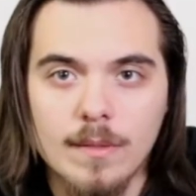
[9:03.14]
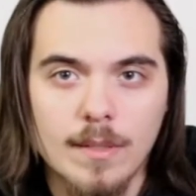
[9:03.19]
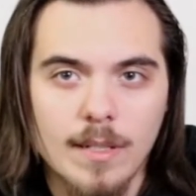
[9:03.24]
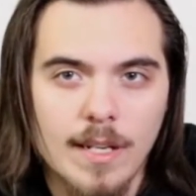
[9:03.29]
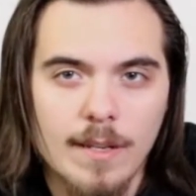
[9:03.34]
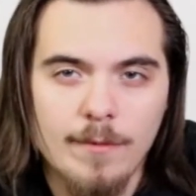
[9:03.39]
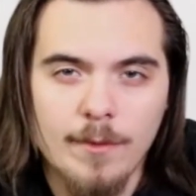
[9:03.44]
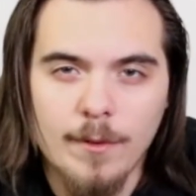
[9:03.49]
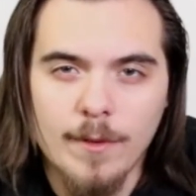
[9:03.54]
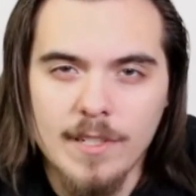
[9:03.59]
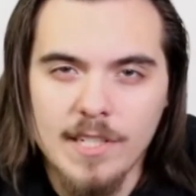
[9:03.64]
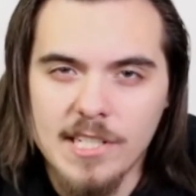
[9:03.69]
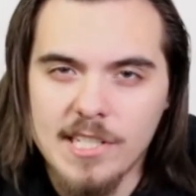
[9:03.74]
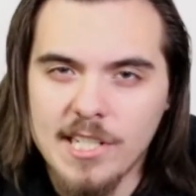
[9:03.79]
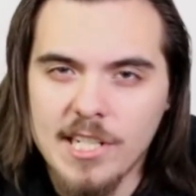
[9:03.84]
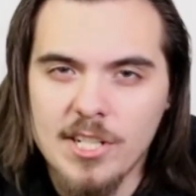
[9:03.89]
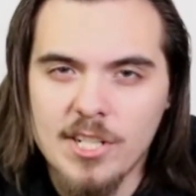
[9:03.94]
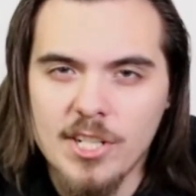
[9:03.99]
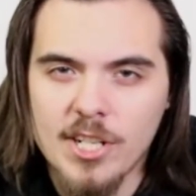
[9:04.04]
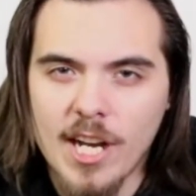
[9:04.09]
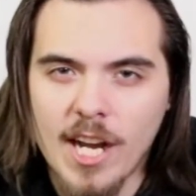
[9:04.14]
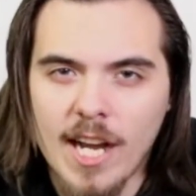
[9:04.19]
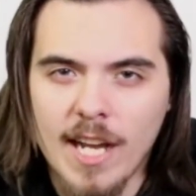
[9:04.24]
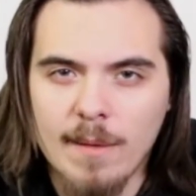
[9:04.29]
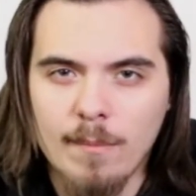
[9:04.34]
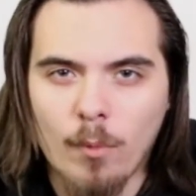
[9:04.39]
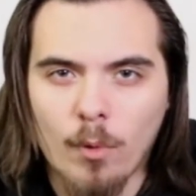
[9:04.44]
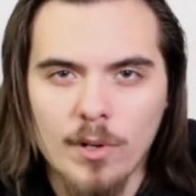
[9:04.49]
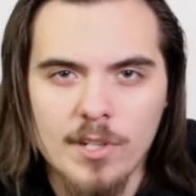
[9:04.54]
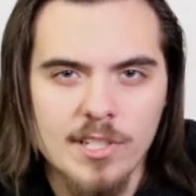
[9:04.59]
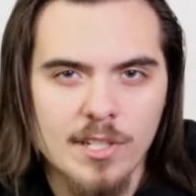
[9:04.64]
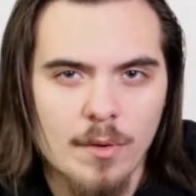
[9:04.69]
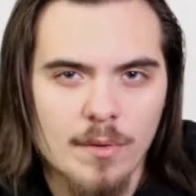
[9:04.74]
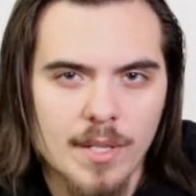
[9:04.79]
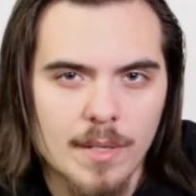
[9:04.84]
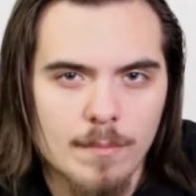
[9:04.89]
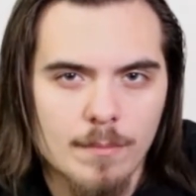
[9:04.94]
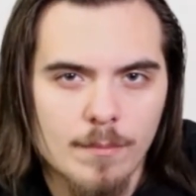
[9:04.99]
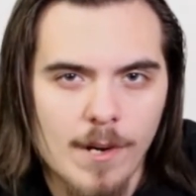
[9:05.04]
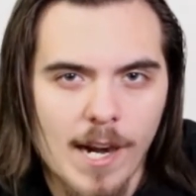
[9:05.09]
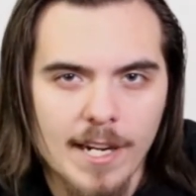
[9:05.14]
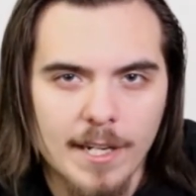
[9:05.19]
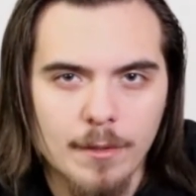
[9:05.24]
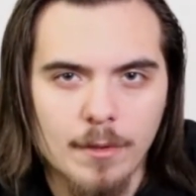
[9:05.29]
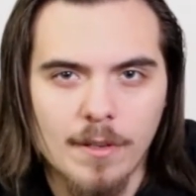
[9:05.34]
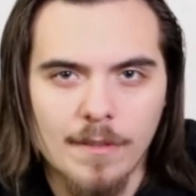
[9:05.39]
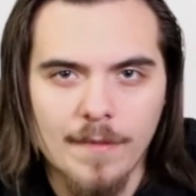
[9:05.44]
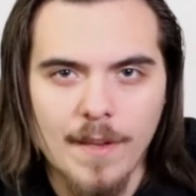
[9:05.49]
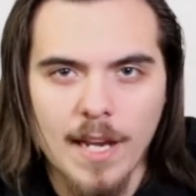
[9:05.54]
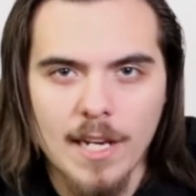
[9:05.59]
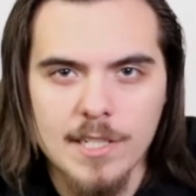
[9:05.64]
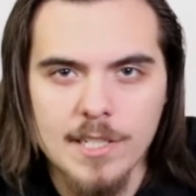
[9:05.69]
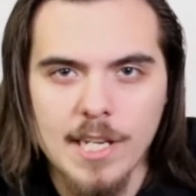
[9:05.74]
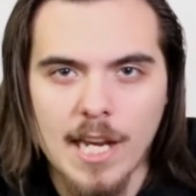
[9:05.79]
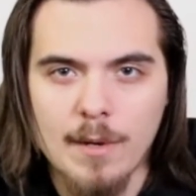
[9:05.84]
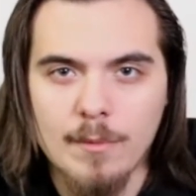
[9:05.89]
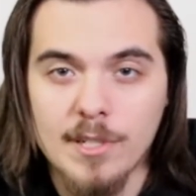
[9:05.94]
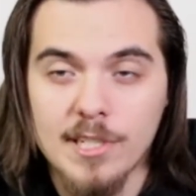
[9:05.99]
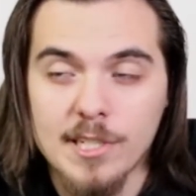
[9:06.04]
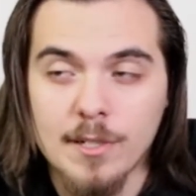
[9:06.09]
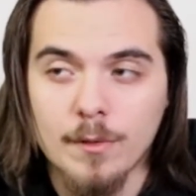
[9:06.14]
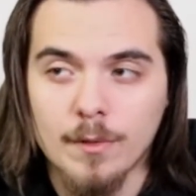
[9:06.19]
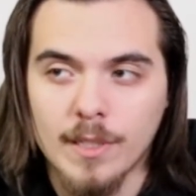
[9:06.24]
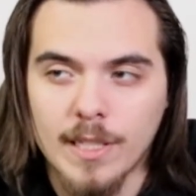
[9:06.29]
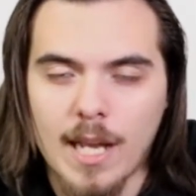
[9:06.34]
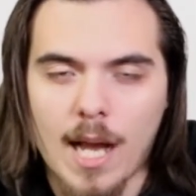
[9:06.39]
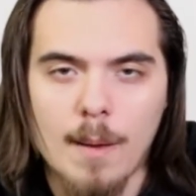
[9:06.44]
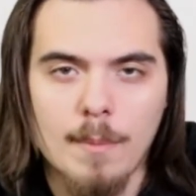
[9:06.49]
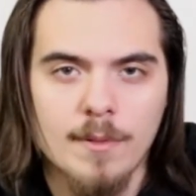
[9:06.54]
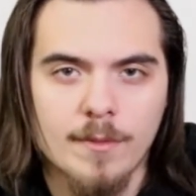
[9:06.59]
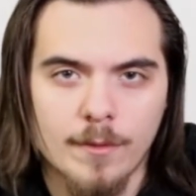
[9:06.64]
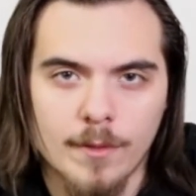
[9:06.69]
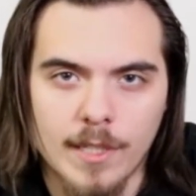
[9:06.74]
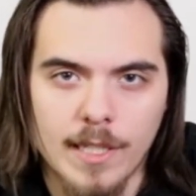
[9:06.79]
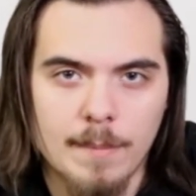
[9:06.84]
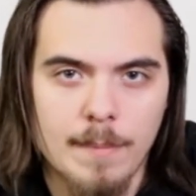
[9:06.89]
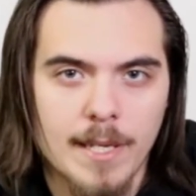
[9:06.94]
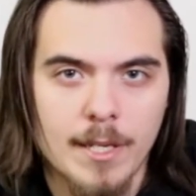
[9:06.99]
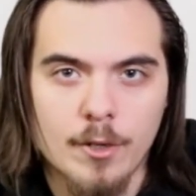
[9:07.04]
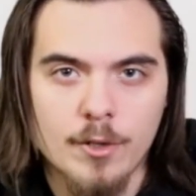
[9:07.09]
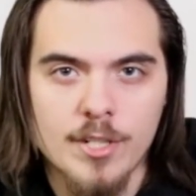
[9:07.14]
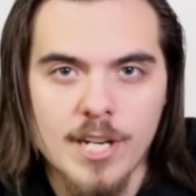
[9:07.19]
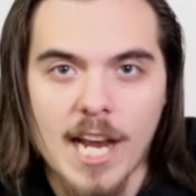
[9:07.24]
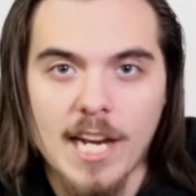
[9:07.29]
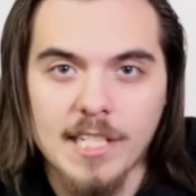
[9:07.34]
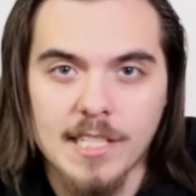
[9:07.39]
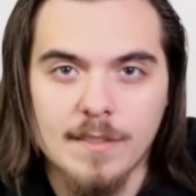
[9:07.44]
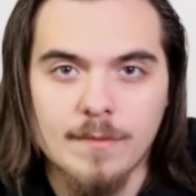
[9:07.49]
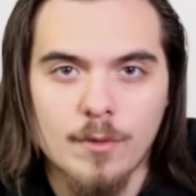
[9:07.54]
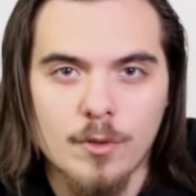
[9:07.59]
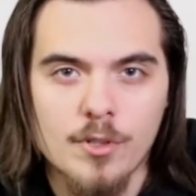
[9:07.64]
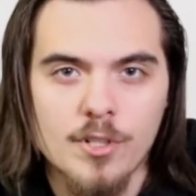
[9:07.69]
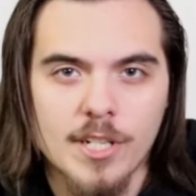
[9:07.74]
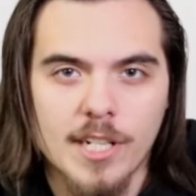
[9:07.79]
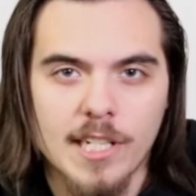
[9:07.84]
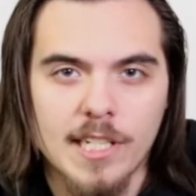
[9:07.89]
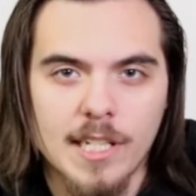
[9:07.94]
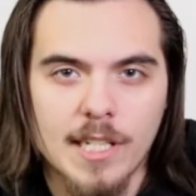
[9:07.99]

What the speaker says: if you're into CGI more so than practical effects, I would certainly opt for the Peter Jackson version